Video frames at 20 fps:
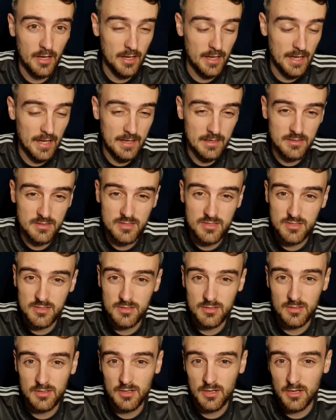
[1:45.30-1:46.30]

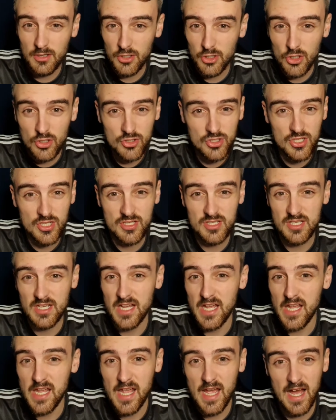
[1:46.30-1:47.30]
It's good to
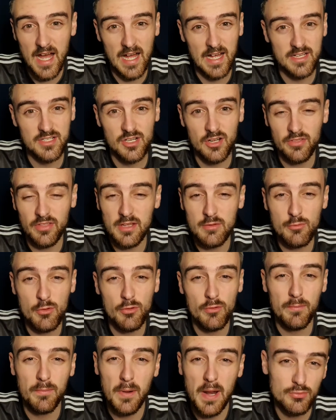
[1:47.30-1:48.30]
see, as I think we
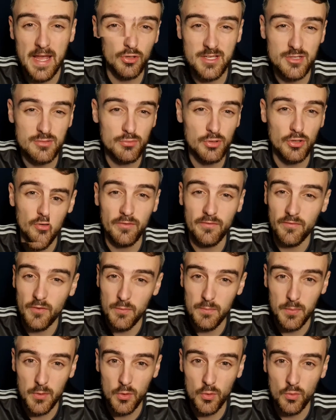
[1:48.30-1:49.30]
were playing some good
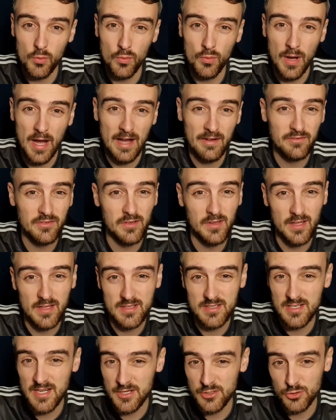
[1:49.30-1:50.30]
football after the
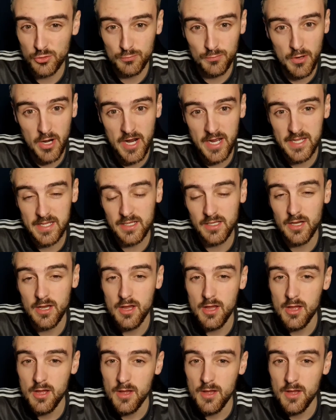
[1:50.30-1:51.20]
international break,